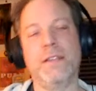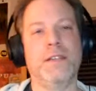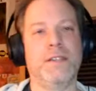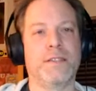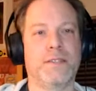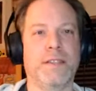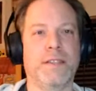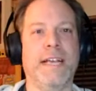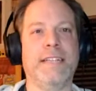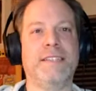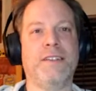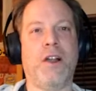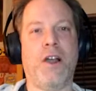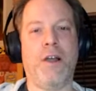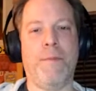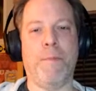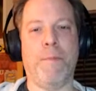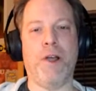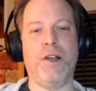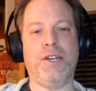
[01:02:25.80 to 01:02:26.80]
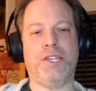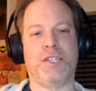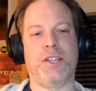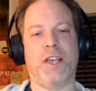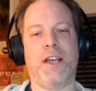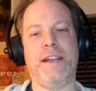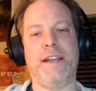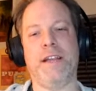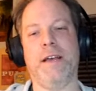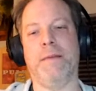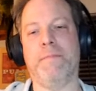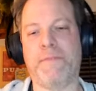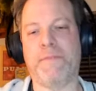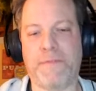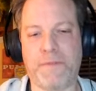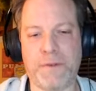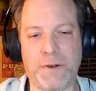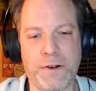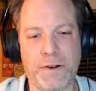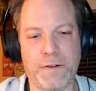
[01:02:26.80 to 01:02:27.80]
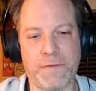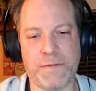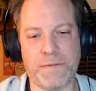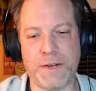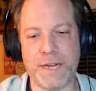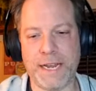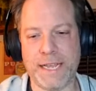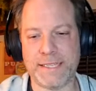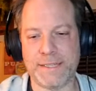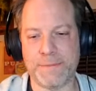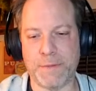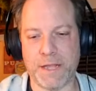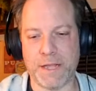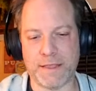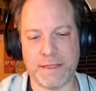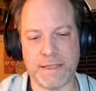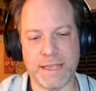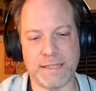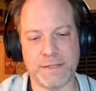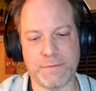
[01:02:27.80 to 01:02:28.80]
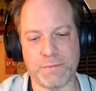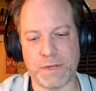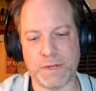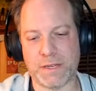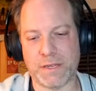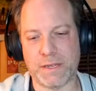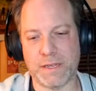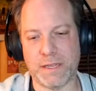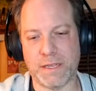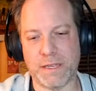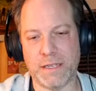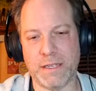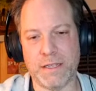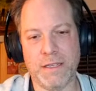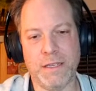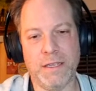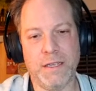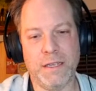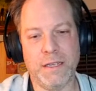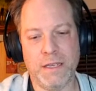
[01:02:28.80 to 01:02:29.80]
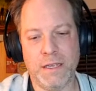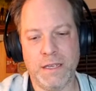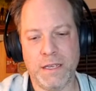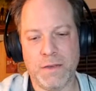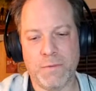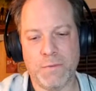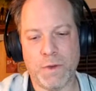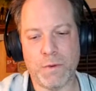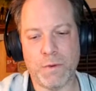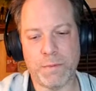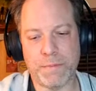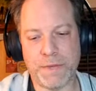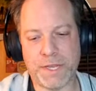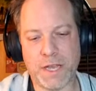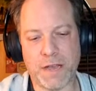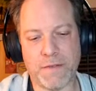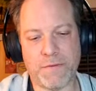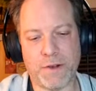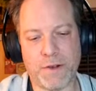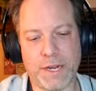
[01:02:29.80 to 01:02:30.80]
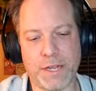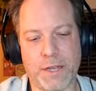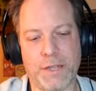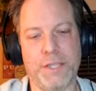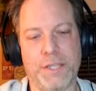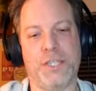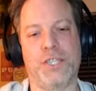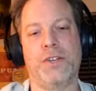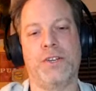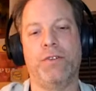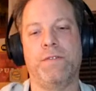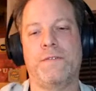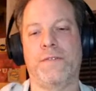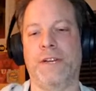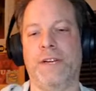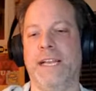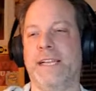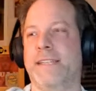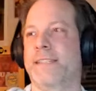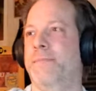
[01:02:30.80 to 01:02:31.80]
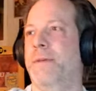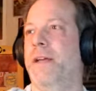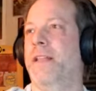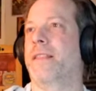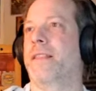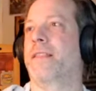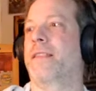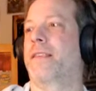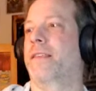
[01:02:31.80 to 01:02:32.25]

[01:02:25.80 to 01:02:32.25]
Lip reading: So that's our March lineup for next month. That's what we'll be covering on the show for next month.